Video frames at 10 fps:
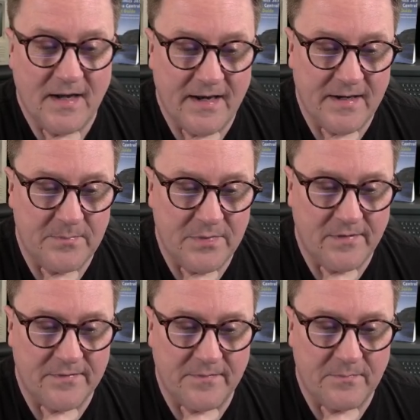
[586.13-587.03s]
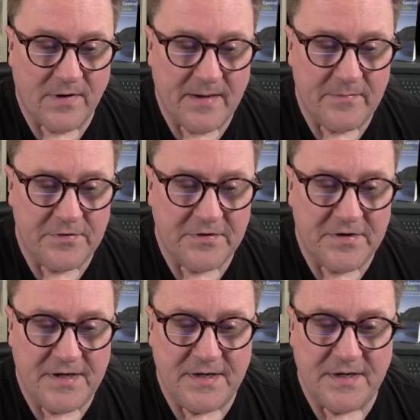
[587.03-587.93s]
And it built the primary
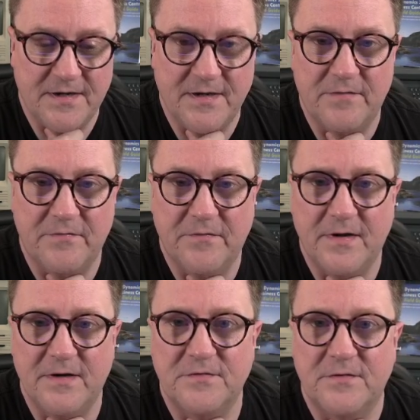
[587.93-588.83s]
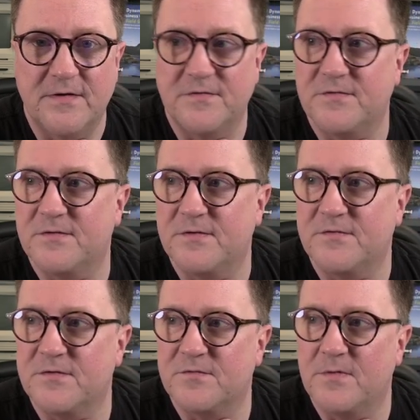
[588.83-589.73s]
key and everything. So this is
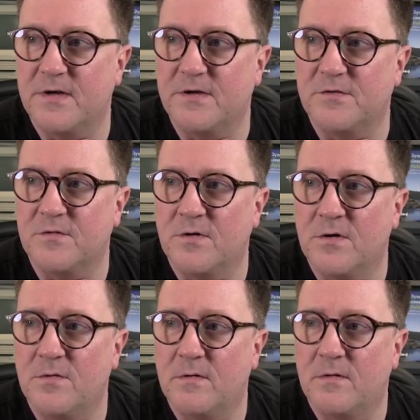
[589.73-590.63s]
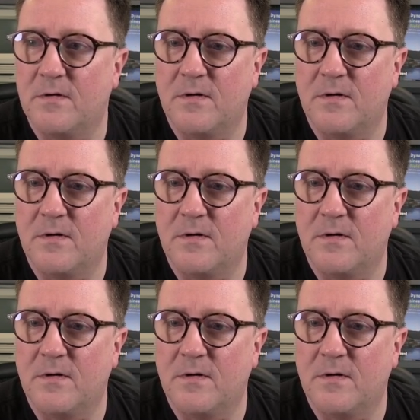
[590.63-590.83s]
just ready to go.